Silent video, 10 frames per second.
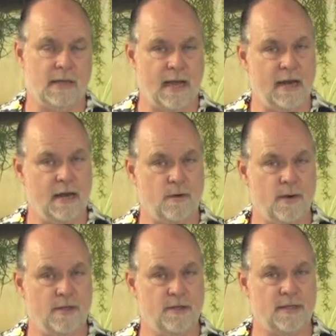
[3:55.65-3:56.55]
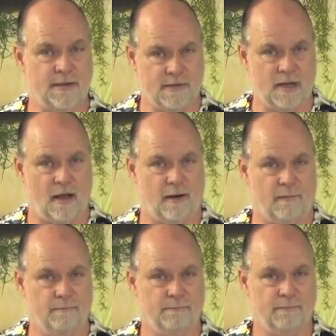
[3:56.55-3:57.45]
Got any questions, give us a
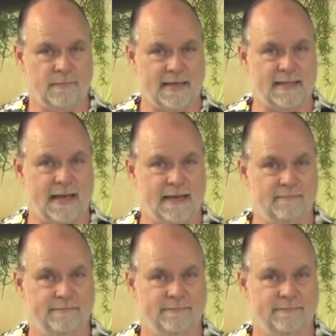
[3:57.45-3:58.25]
holler. Thanks a lot.